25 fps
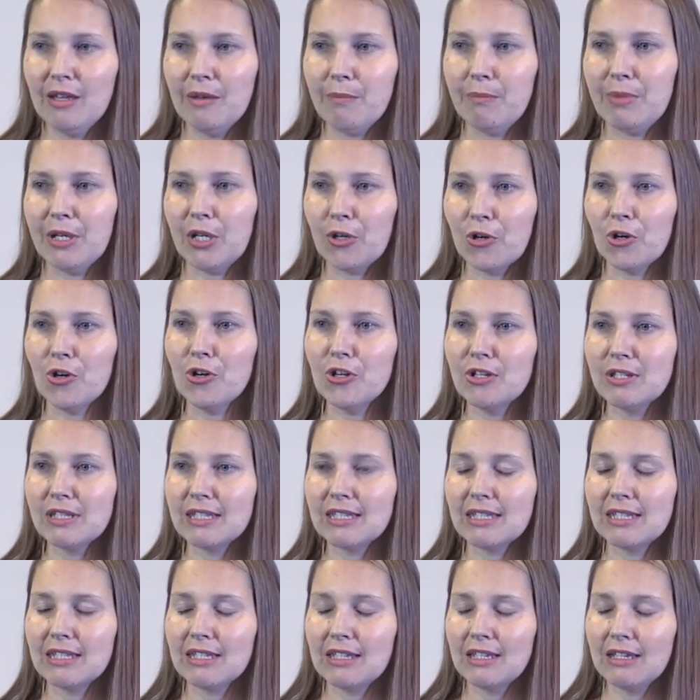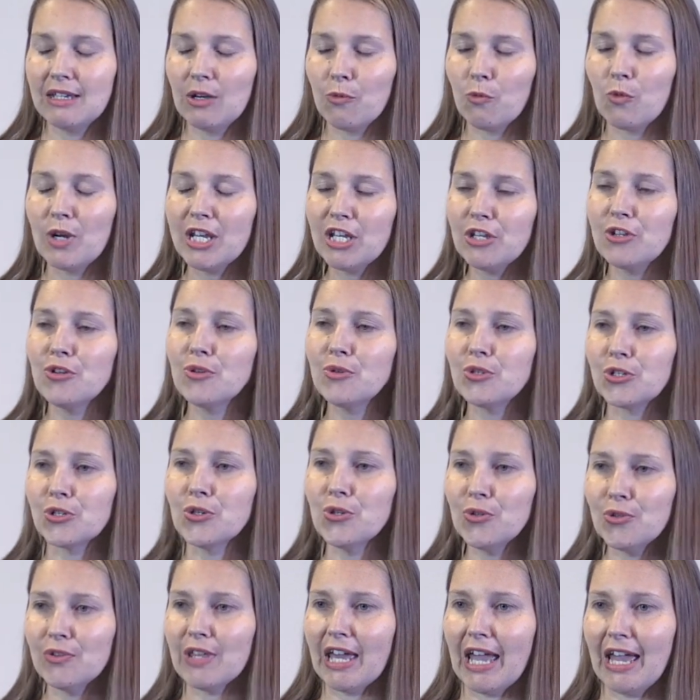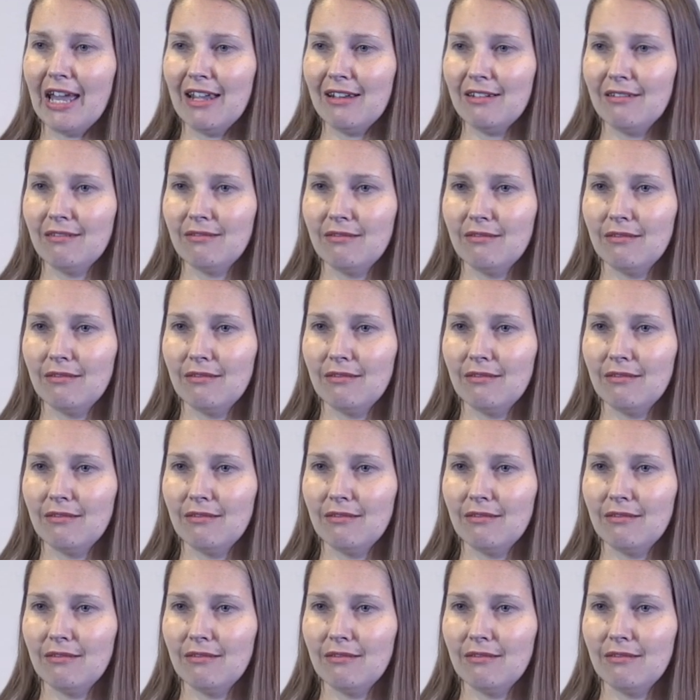Because when you do that,